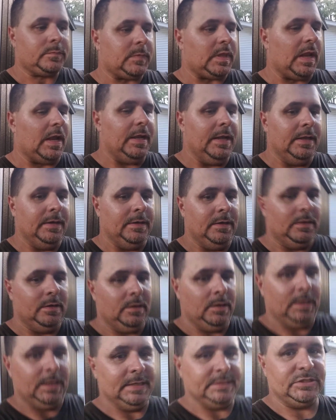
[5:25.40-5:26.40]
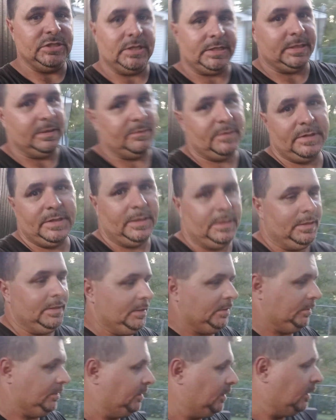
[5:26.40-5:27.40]
and I checked everything
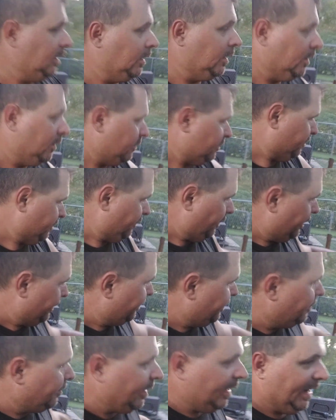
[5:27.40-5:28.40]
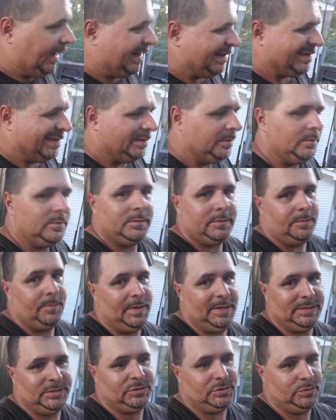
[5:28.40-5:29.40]
out, front to back, to
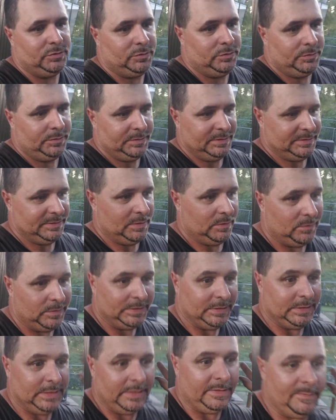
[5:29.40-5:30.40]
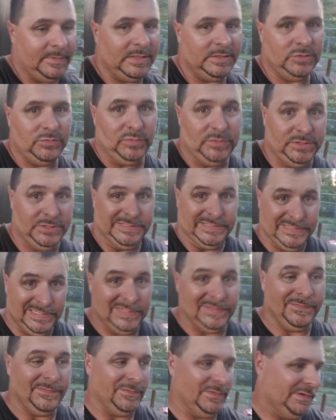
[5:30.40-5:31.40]
make sure that the only damage was
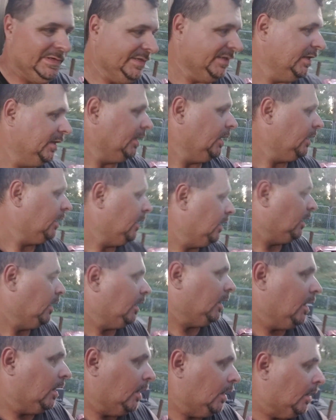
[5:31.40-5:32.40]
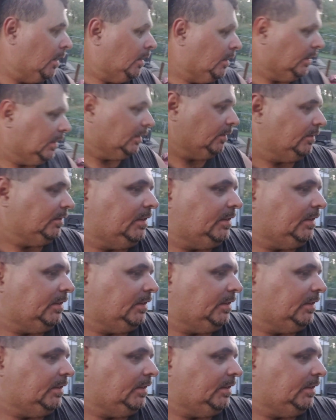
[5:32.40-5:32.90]
up front. Now the